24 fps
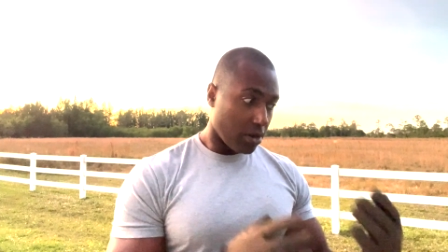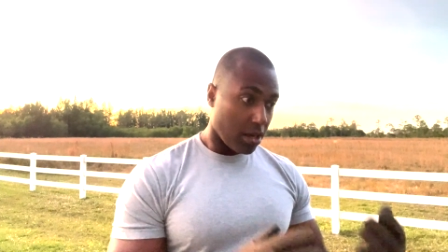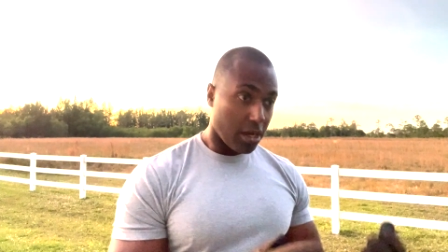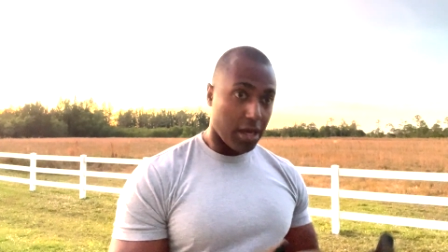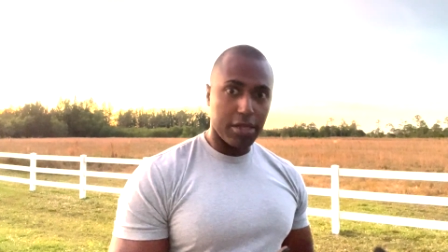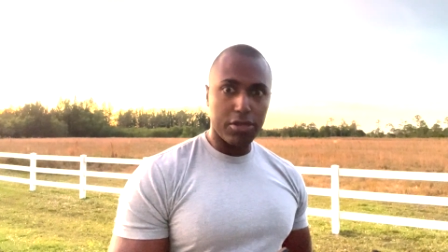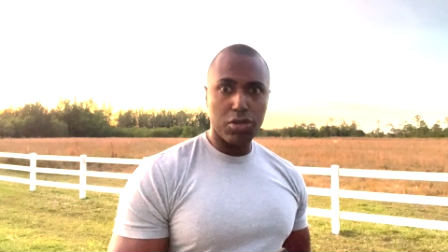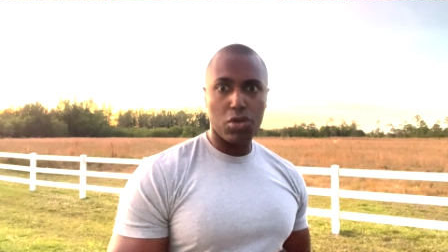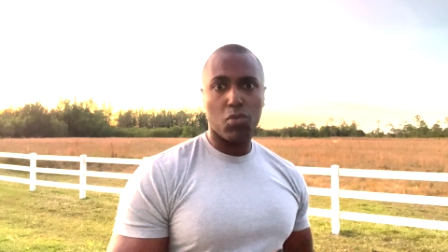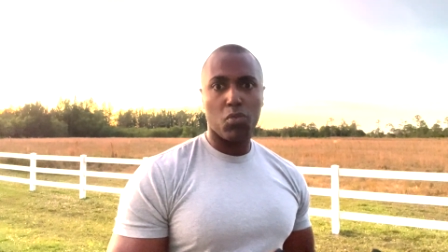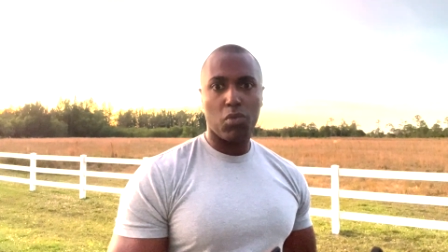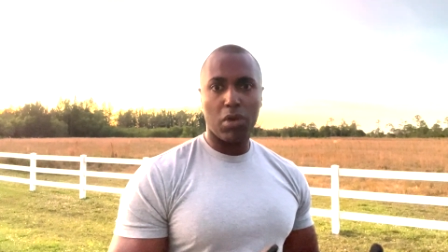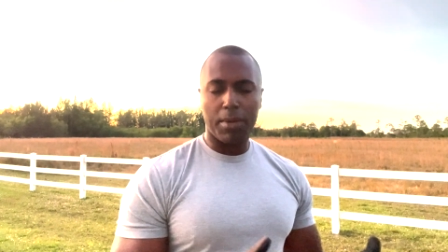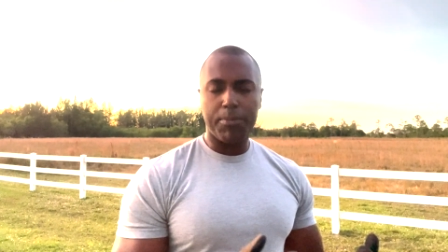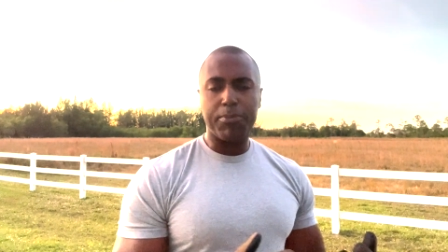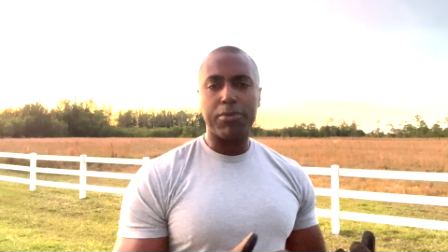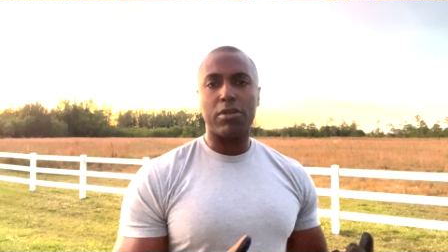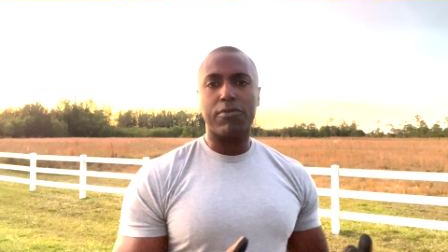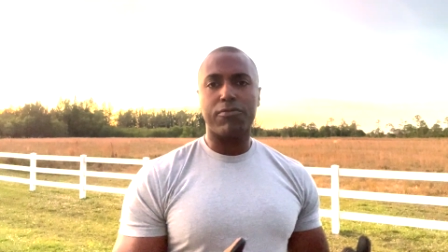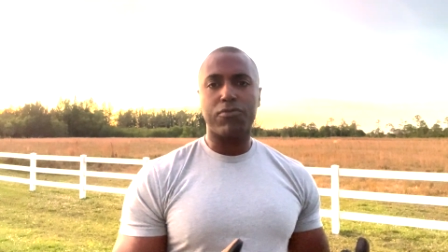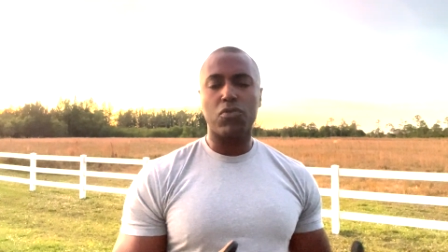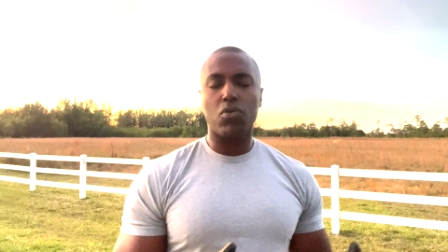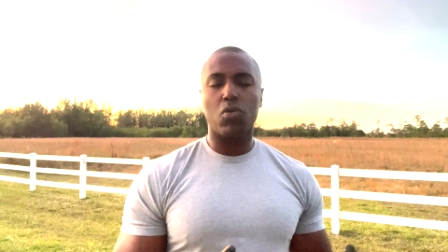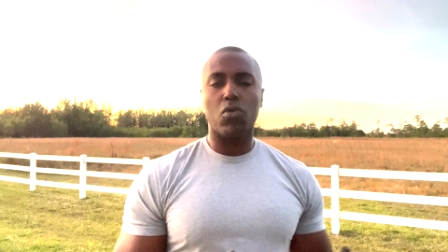on your weapon,
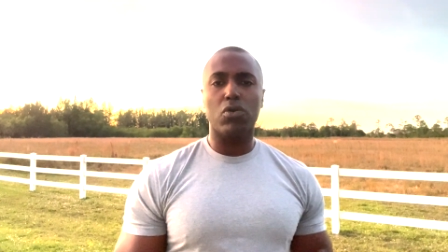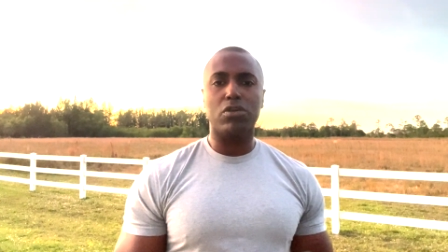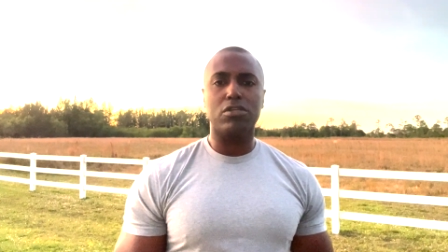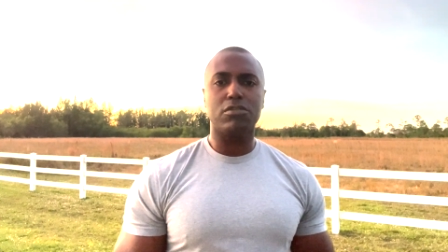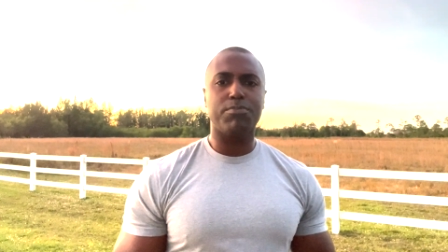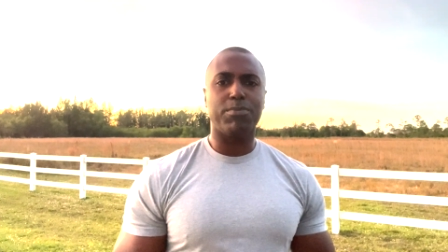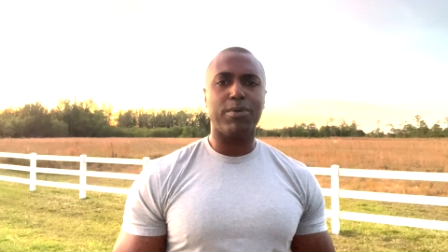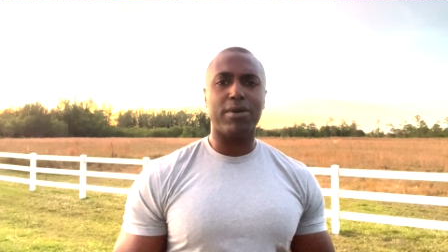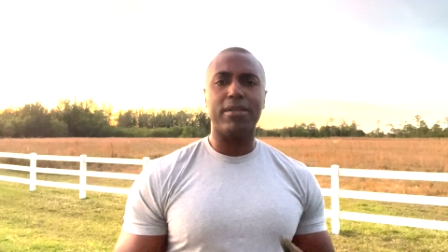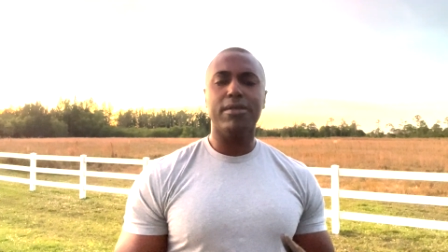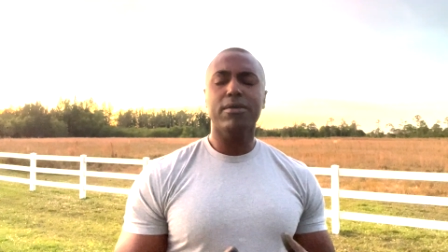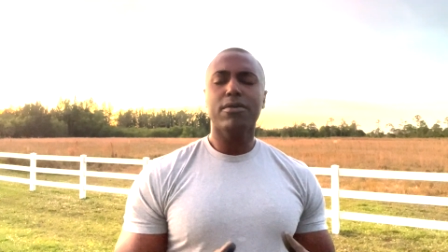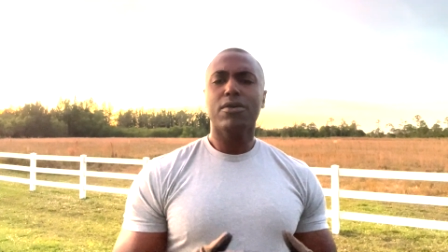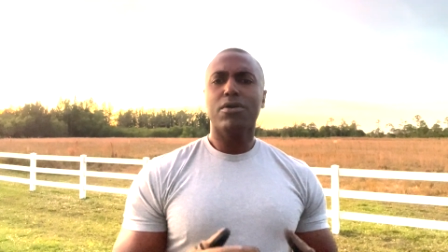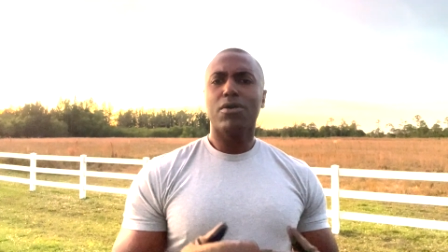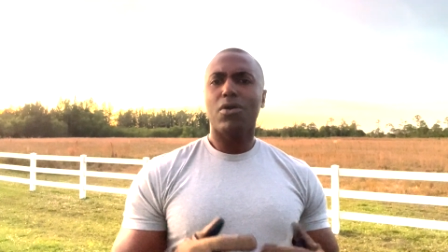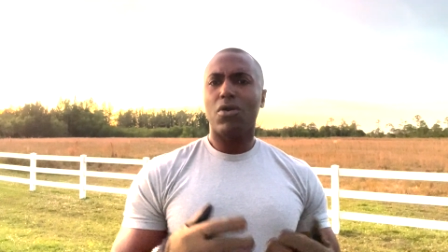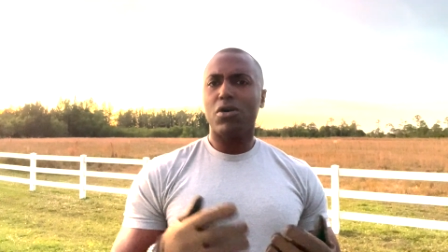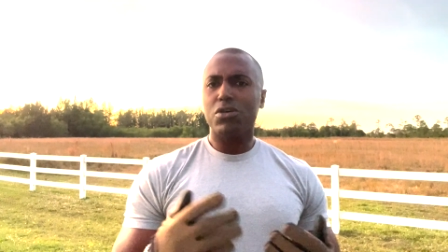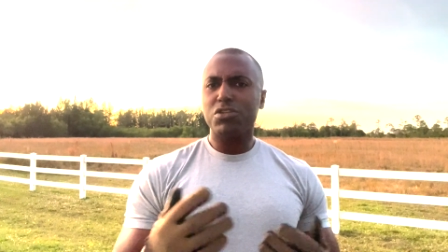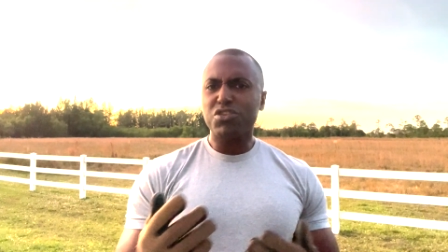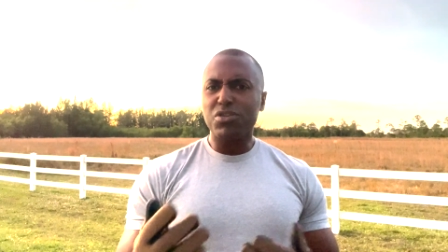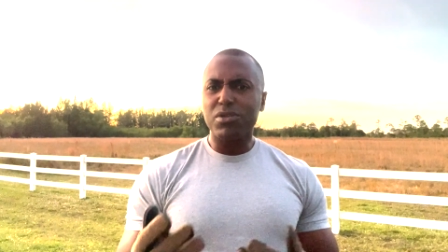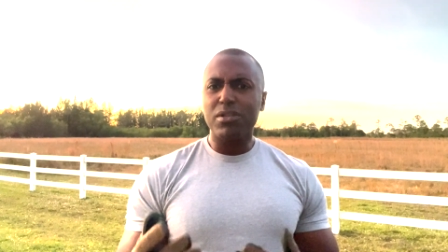of course, but
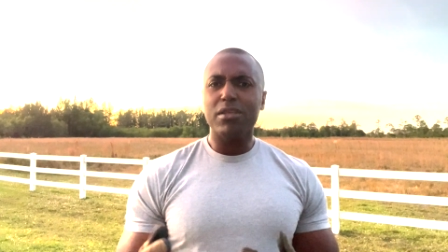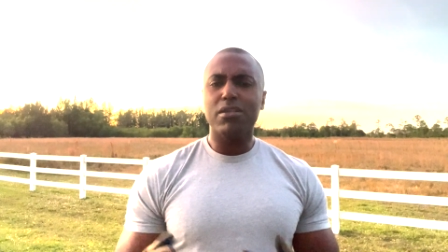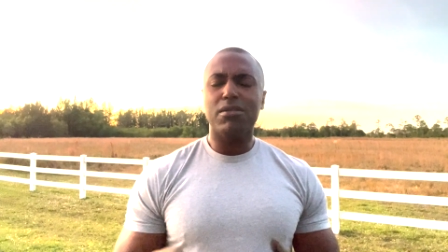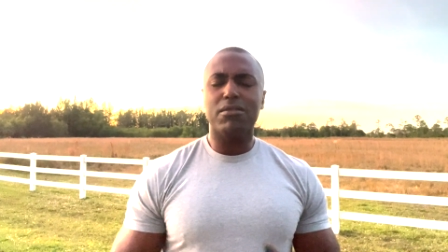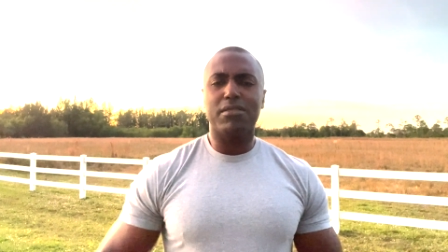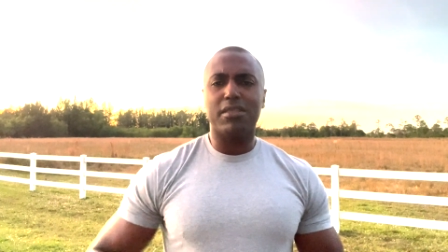also little